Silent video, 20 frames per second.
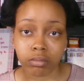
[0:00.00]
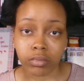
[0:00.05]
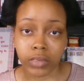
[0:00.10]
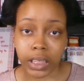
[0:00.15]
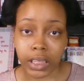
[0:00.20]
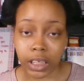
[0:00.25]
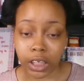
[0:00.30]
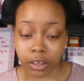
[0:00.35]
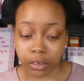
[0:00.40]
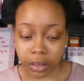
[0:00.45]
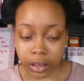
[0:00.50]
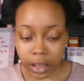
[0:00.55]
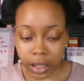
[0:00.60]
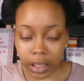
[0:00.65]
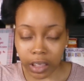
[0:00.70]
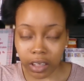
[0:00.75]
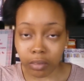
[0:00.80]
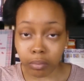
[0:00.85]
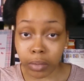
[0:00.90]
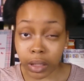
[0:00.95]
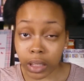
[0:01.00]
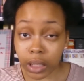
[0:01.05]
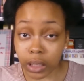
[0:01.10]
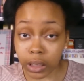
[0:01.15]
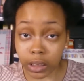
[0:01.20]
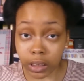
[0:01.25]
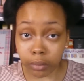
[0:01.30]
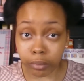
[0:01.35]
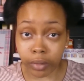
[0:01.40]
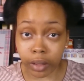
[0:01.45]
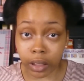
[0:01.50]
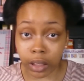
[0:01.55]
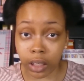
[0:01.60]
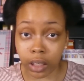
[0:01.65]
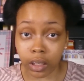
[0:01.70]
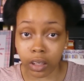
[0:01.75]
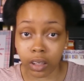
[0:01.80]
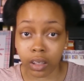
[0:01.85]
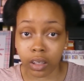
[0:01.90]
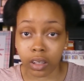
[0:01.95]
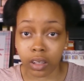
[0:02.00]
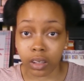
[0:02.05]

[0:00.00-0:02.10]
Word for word: He created me intimately